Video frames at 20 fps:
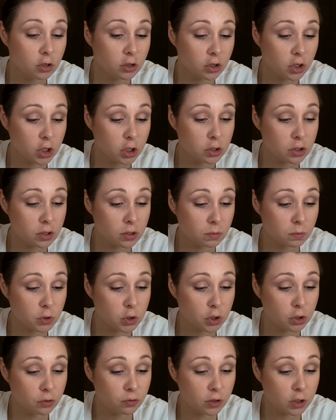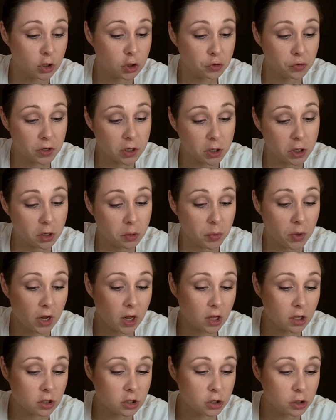You can use them to fix your fingernail
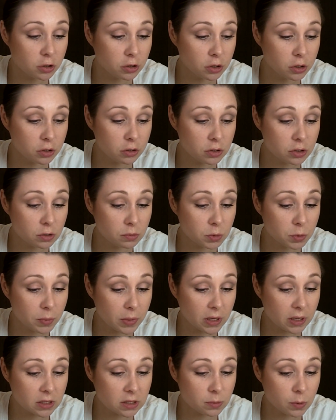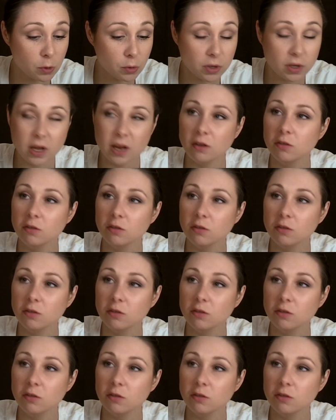polish. You can use them to make a smoky.